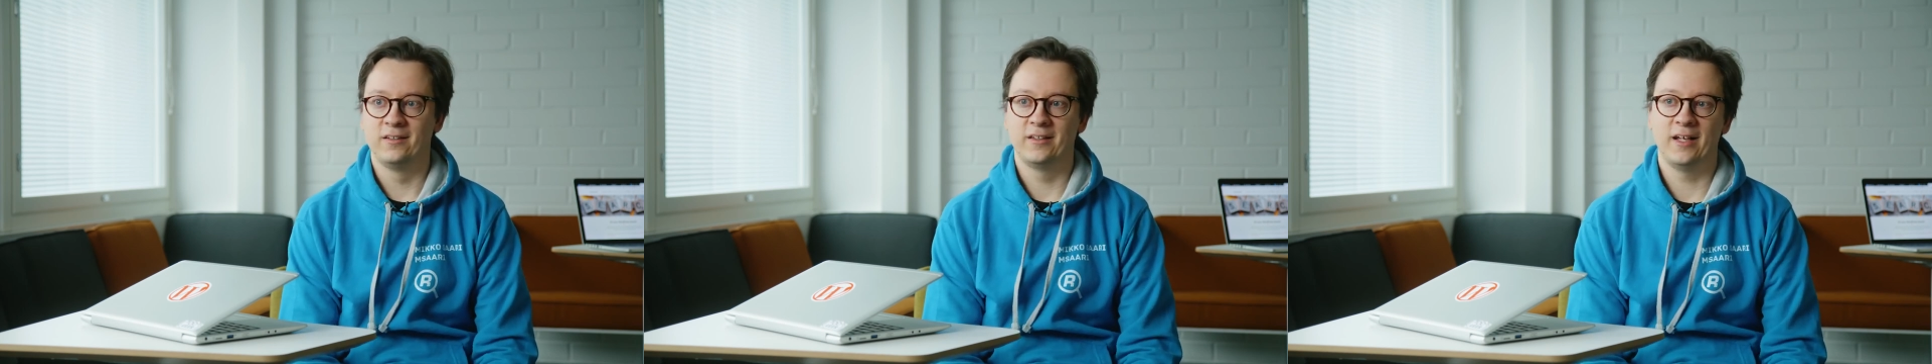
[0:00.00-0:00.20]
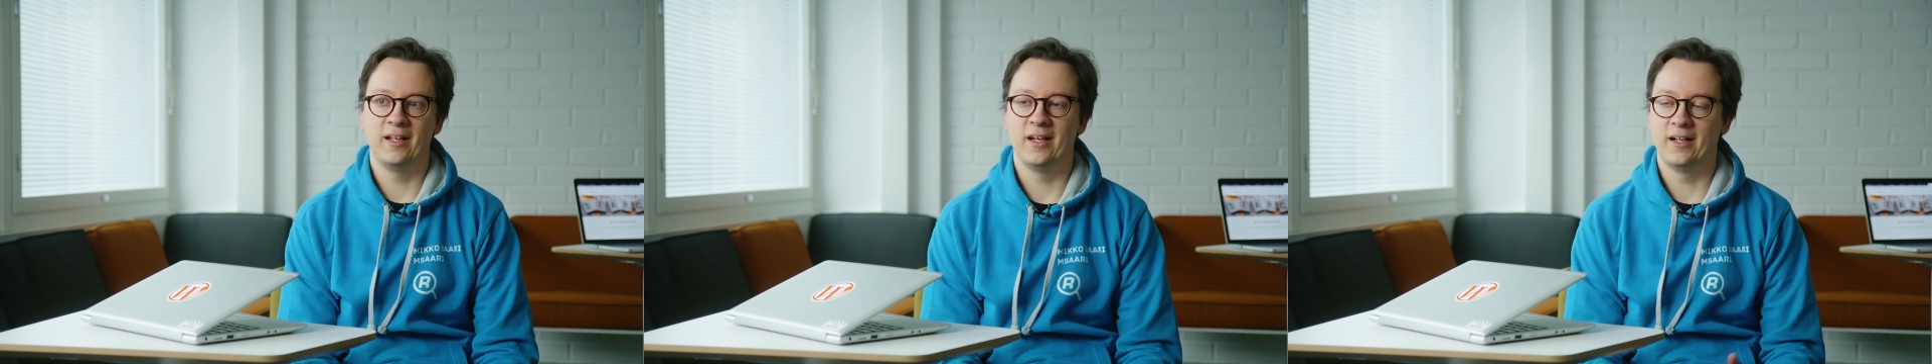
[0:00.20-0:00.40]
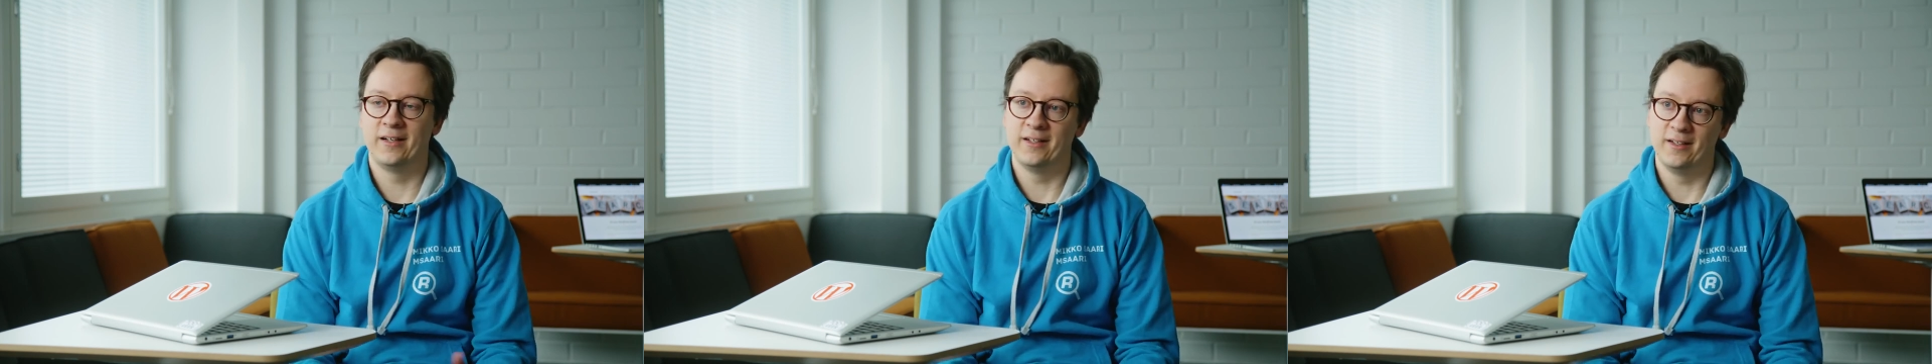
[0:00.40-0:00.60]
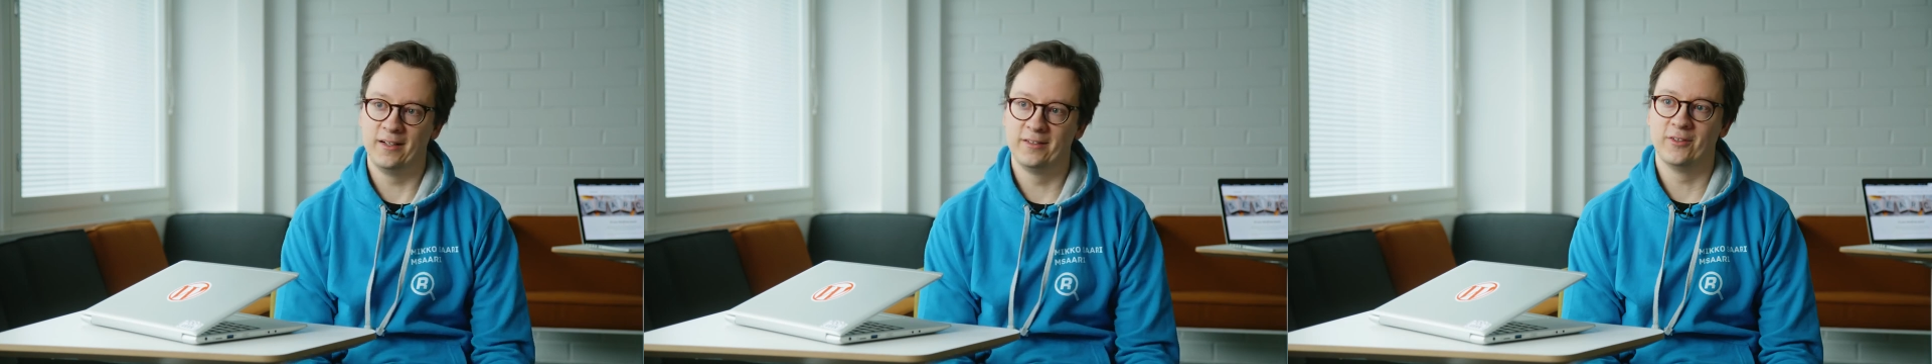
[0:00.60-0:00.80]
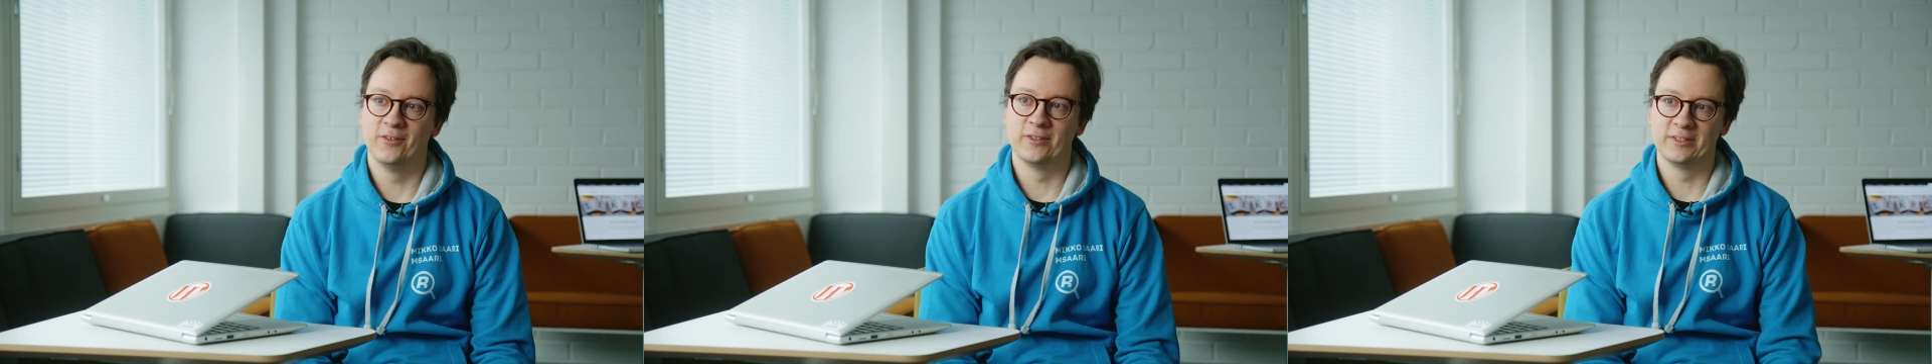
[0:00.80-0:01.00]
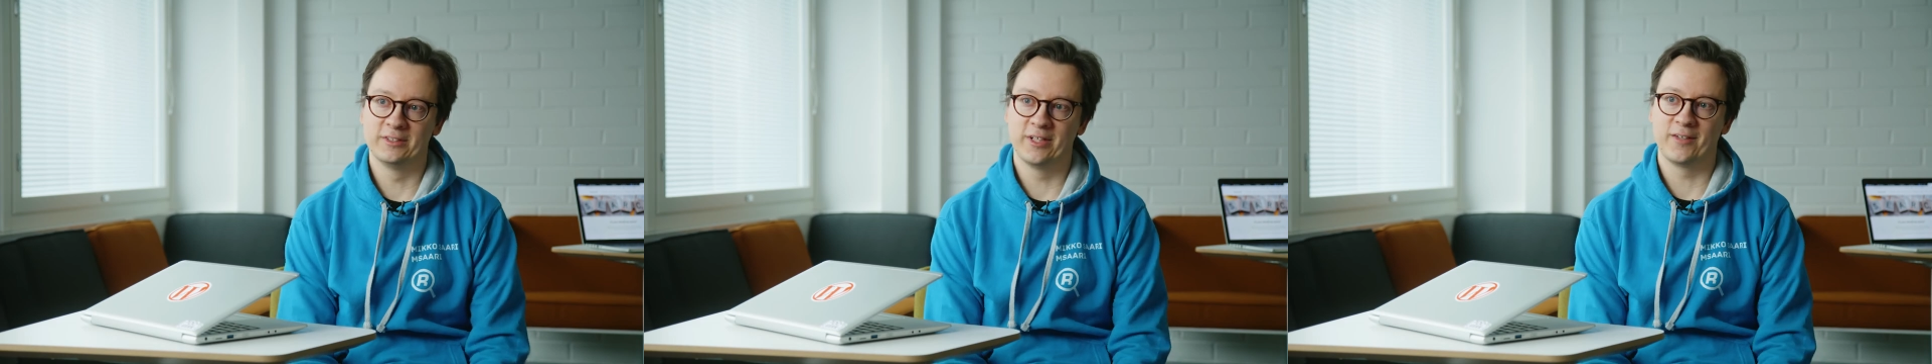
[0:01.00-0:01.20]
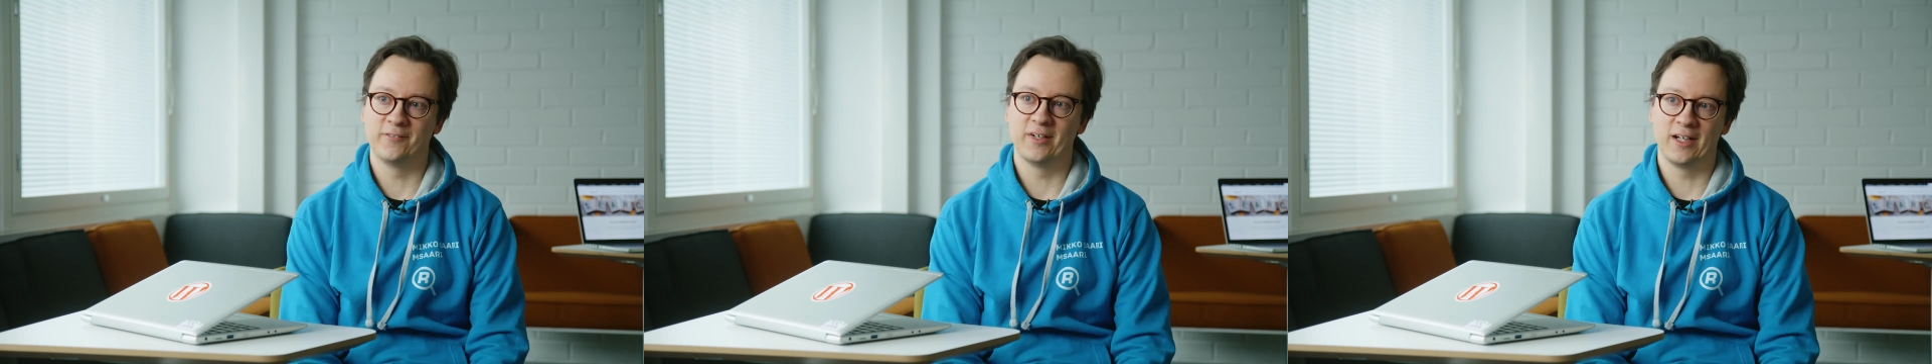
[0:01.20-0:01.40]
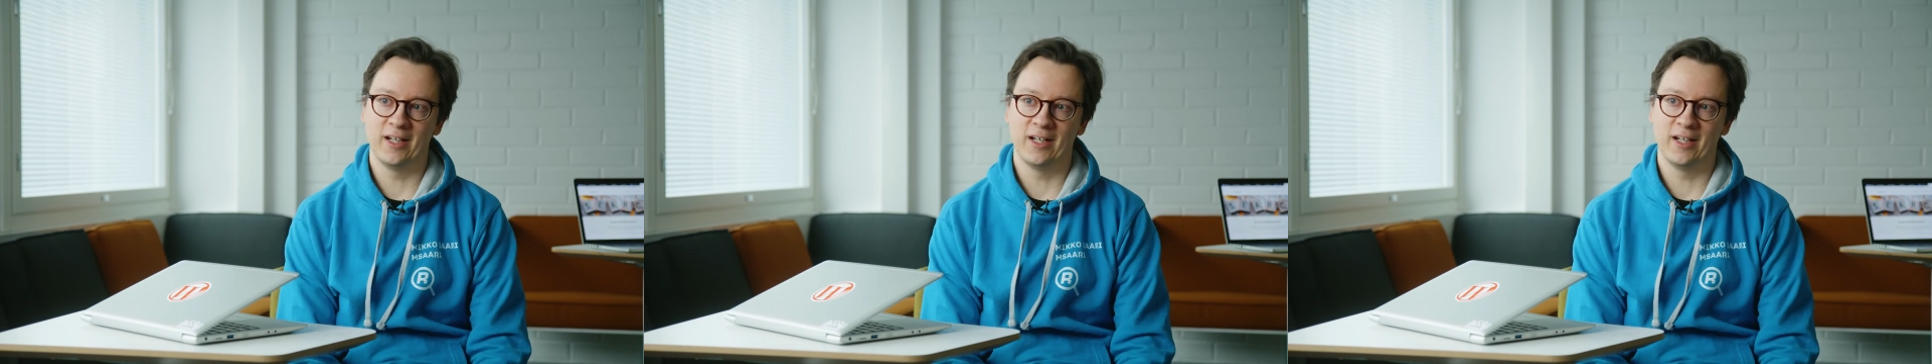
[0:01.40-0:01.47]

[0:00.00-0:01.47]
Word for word: They'll handle it on the server